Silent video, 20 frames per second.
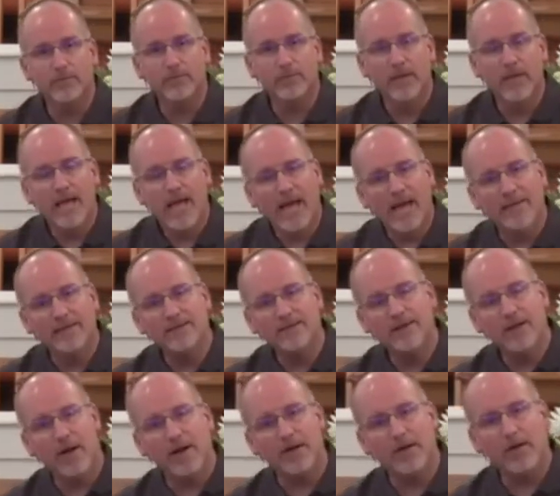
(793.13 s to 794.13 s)
And
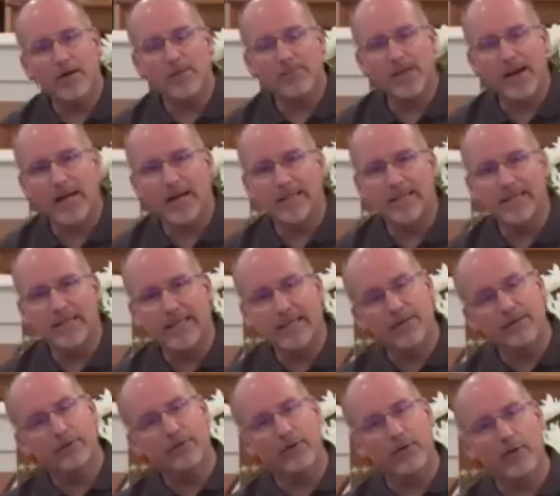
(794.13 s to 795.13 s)
God Almighty
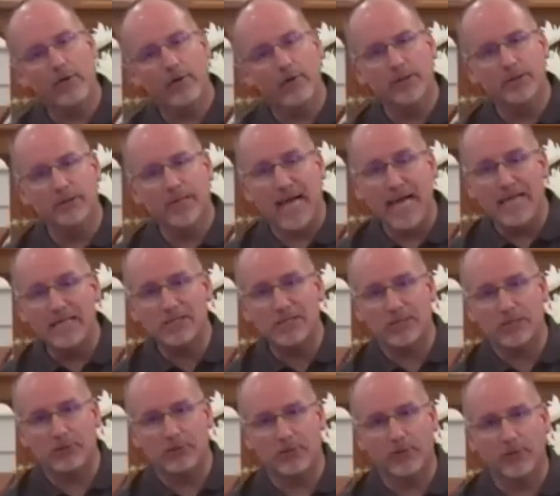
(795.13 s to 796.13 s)
has
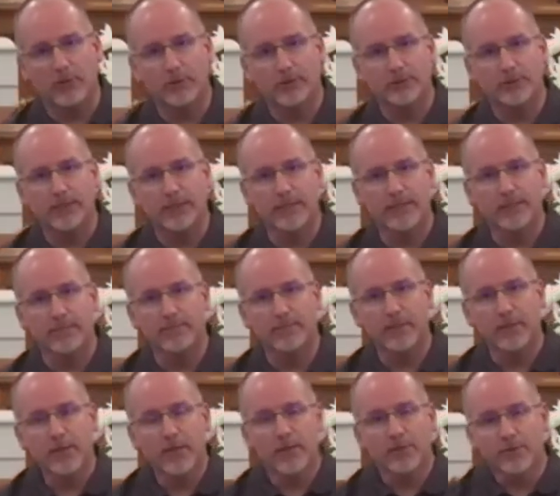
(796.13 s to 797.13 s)
encouraged him.
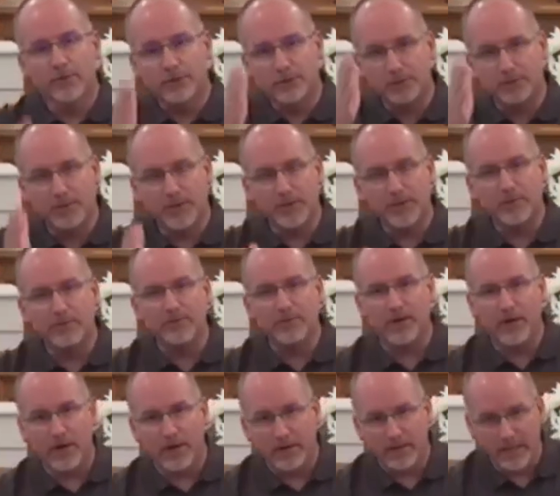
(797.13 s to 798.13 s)
The Spirit of
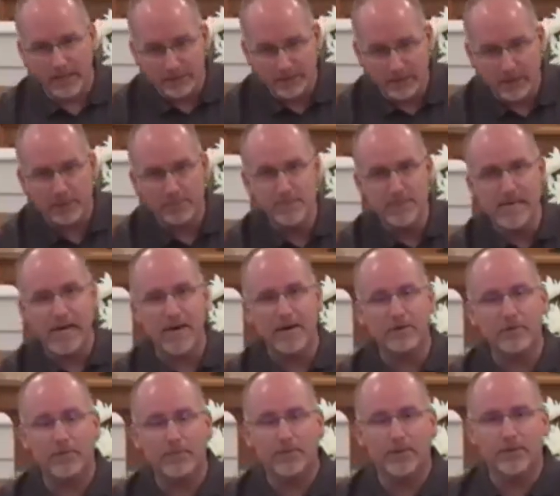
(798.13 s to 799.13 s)
God has come
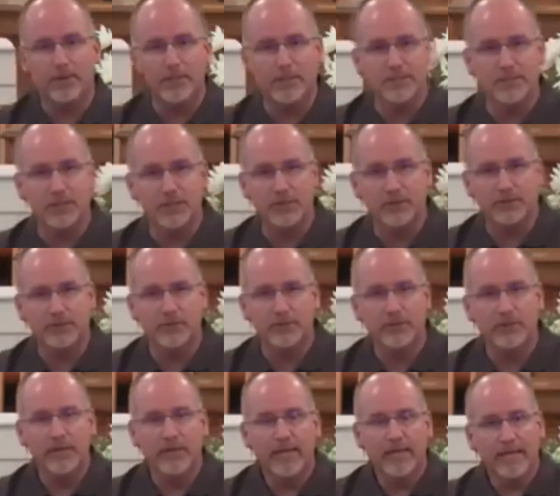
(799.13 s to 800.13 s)
down upon Ezekiel.
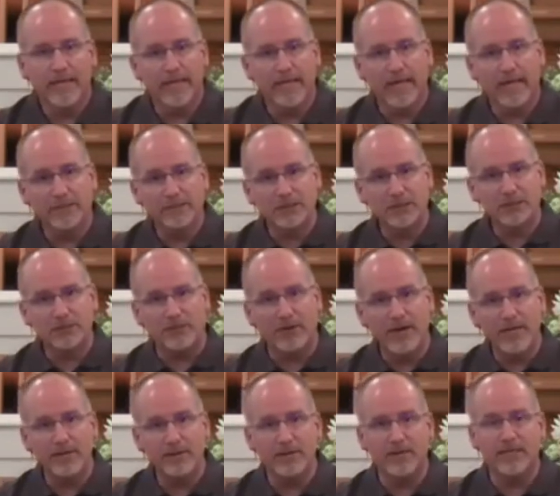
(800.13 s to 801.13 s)
It has
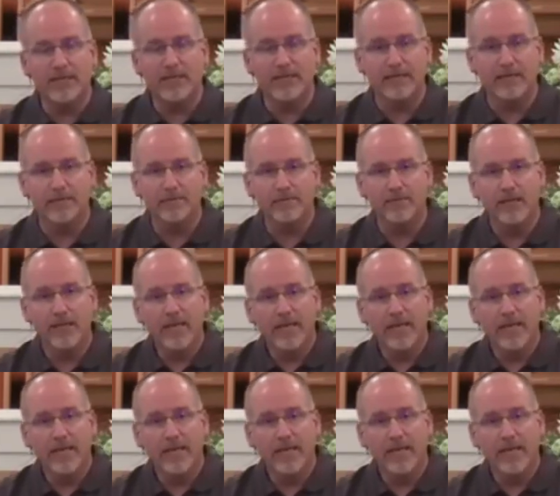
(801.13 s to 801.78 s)
strengthened him.